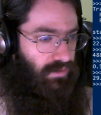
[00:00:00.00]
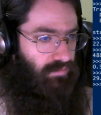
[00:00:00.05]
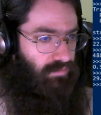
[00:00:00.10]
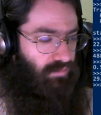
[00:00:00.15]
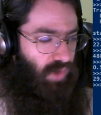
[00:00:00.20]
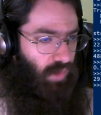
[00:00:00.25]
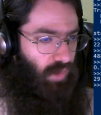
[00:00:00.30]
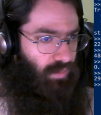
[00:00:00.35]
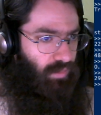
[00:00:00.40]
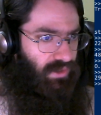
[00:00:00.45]

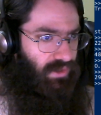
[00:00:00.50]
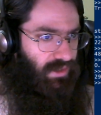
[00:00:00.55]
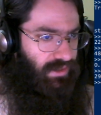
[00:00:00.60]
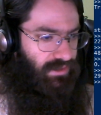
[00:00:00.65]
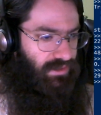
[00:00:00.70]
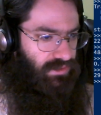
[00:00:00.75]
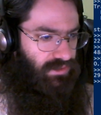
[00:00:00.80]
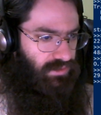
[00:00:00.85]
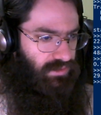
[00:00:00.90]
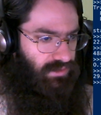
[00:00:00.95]

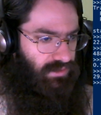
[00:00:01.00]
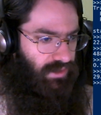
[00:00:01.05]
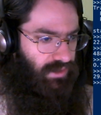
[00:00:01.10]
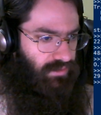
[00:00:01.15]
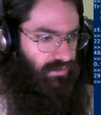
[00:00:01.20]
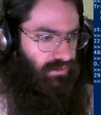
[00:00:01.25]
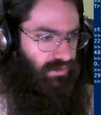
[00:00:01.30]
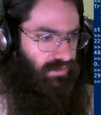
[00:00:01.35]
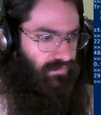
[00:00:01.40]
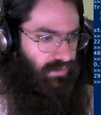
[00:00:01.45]
Population
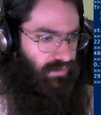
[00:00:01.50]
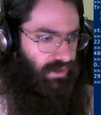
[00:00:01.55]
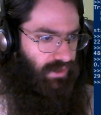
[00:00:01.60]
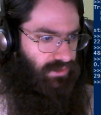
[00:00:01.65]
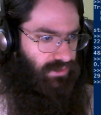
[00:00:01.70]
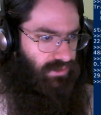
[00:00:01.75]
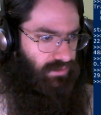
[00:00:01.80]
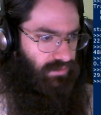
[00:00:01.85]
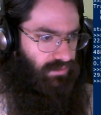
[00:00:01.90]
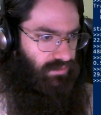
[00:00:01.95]
standard
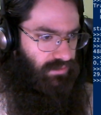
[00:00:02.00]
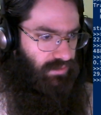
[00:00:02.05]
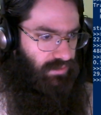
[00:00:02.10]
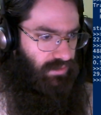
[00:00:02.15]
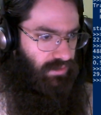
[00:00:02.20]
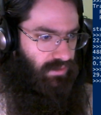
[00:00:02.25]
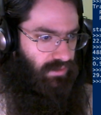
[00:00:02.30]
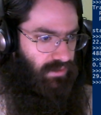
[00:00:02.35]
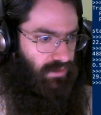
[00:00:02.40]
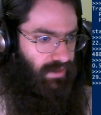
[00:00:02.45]
deviation
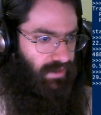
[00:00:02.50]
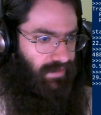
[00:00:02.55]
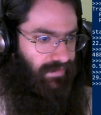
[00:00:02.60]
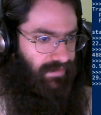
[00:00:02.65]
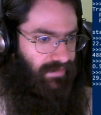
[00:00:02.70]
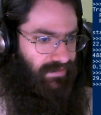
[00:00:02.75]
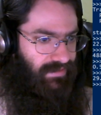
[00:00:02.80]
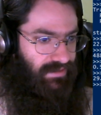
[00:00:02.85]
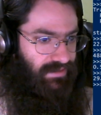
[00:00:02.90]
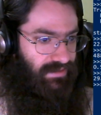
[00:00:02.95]
and
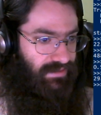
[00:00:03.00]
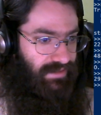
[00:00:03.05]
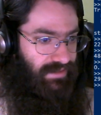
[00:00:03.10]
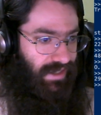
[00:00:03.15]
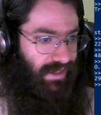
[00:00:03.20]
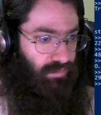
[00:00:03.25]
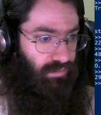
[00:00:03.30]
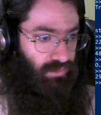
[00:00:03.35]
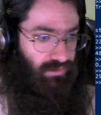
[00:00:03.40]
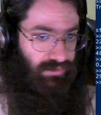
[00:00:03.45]
the
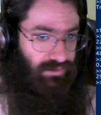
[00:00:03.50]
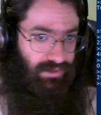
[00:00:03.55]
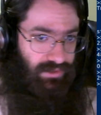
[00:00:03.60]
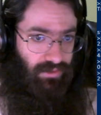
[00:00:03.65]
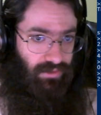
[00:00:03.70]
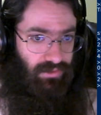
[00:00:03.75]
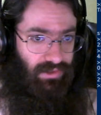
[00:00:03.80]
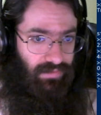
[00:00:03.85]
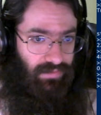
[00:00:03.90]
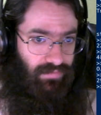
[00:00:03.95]
sample
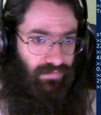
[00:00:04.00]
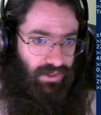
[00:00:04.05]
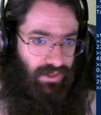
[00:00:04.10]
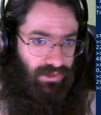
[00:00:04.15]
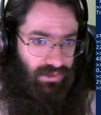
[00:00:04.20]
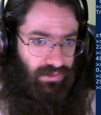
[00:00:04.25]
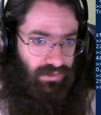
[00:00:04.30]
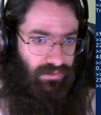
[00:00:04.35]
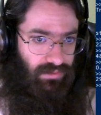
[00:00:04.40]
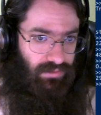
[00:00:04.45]
standard
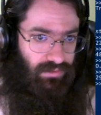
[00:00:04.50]
deviation.